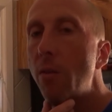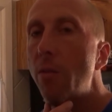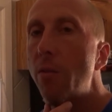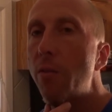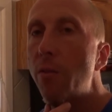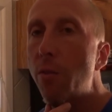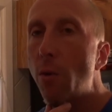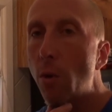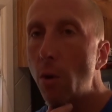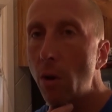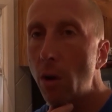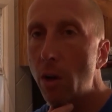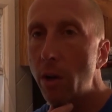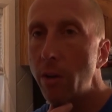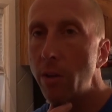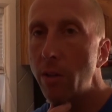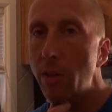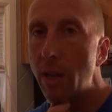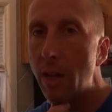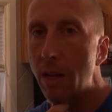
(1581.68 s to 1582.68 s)

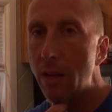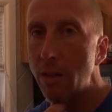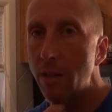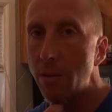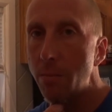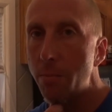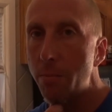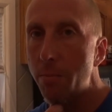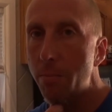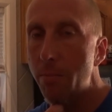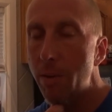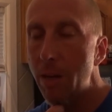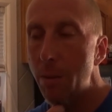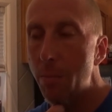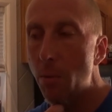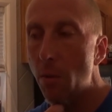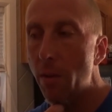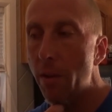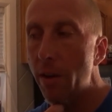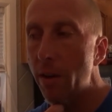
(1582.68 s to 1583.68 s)
400,000
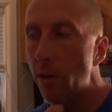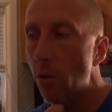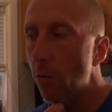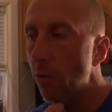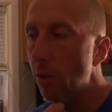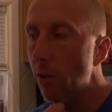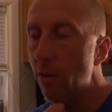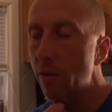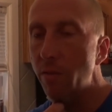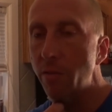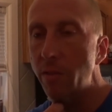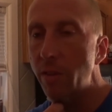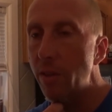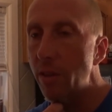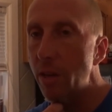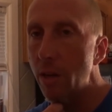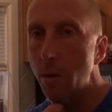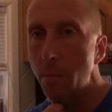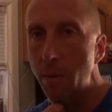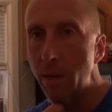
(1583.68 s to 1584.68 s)
people that don't live
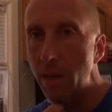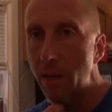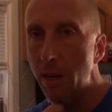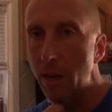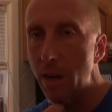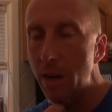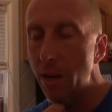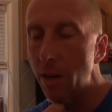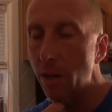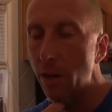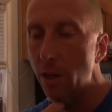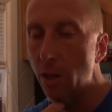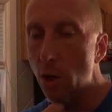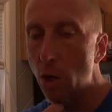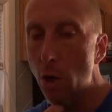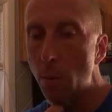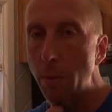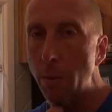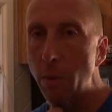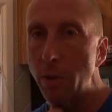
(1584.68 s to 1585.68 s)
near me and are going to
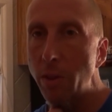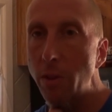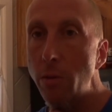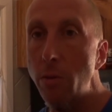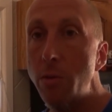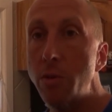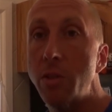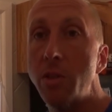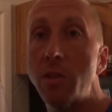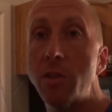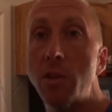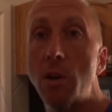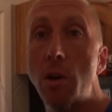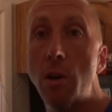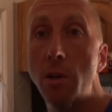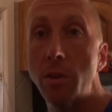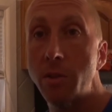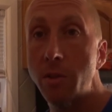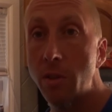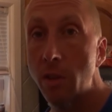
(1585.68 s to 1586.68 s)
call me with nuisance
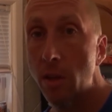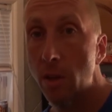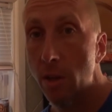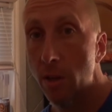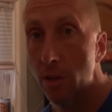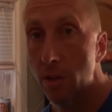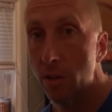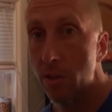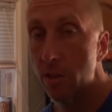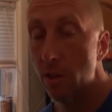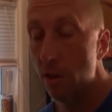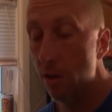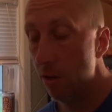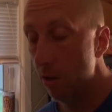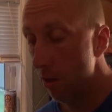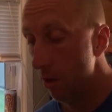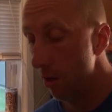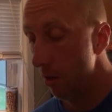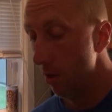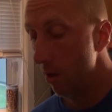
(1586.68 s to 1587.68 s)
calls.
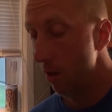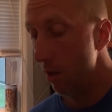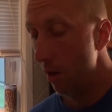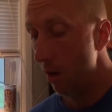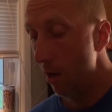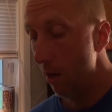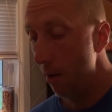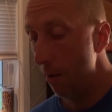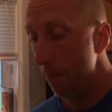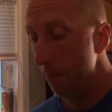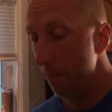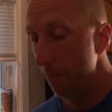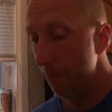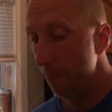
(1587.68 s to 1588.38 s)
So, um,